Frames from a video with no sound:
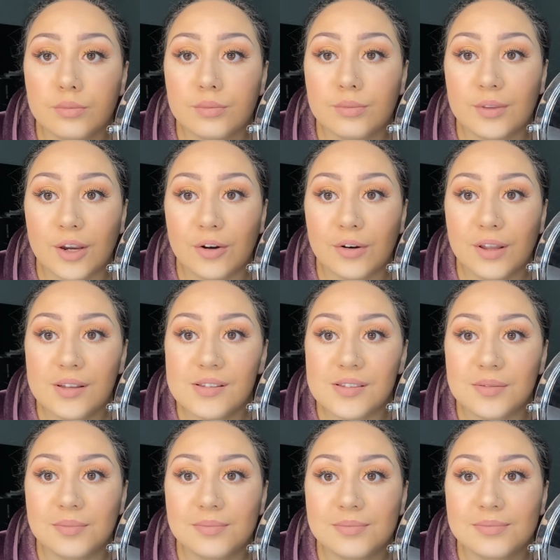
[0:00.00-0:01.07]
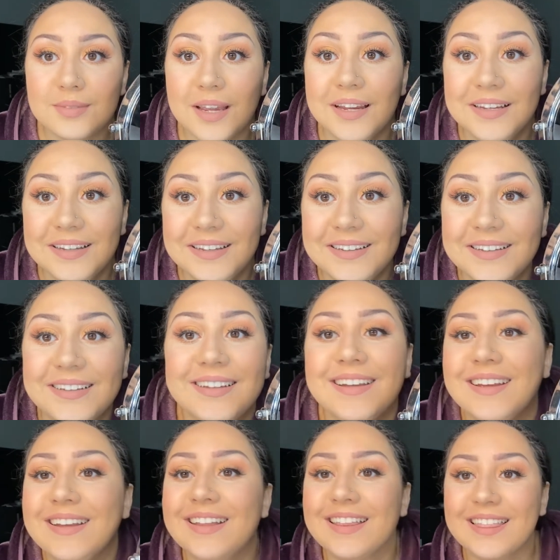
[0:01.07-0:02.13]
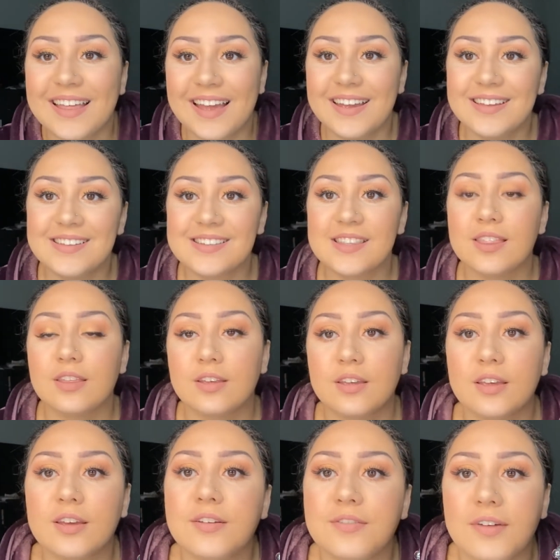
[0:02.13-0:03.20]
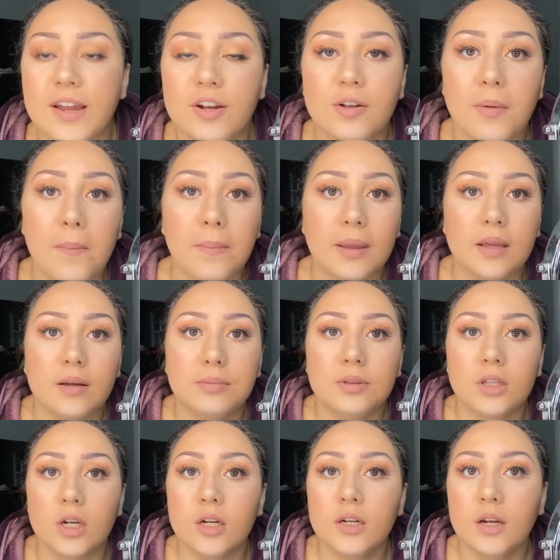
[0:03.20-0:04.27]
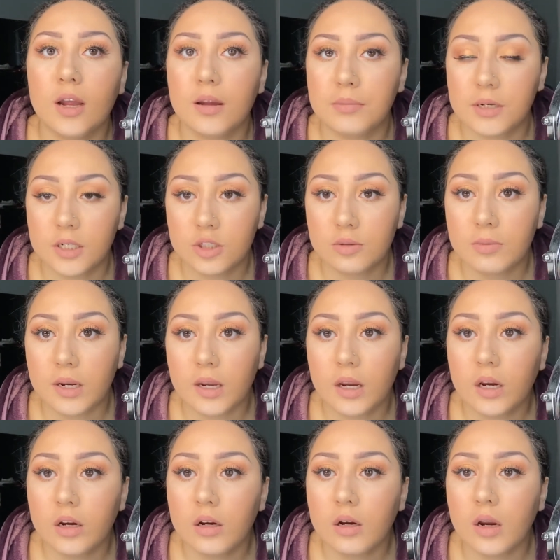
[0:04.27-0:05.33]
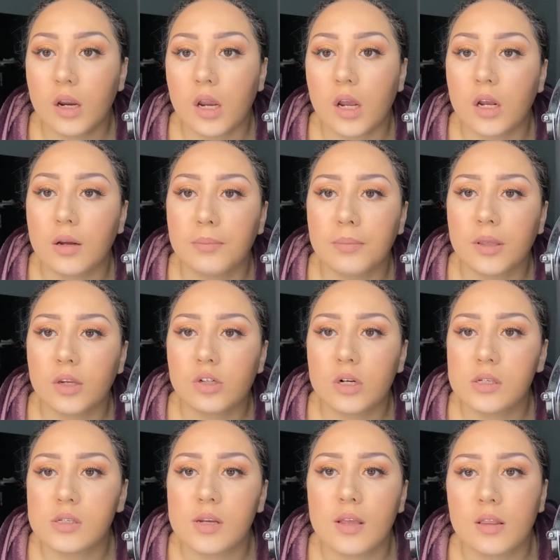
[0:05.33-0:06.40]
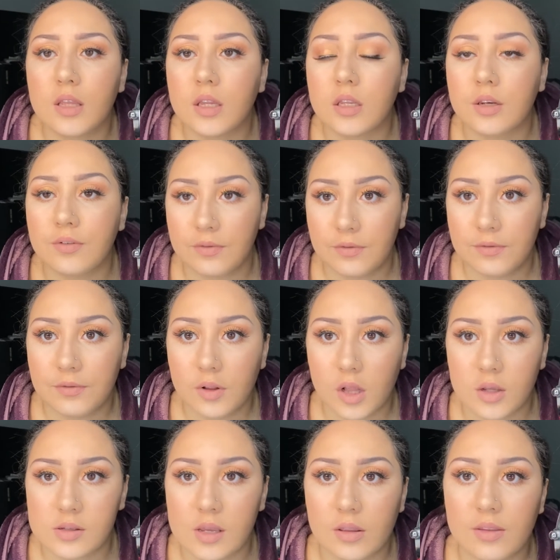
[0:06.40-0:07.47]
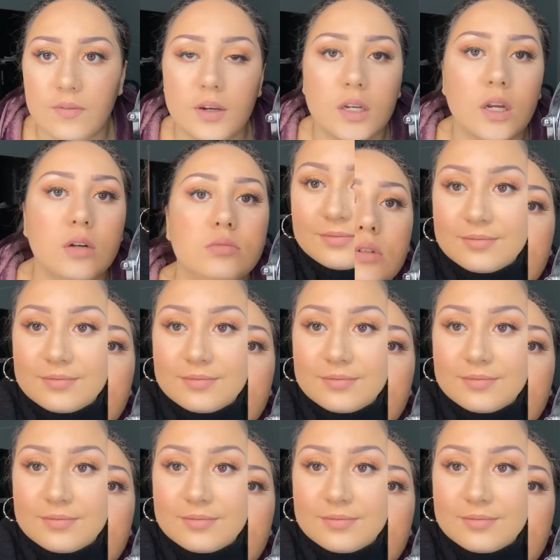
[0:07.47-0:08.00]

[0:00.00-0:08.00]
there it is. That is the final makeup look. I'm gonna do my hair, get dressed, and then close out the video.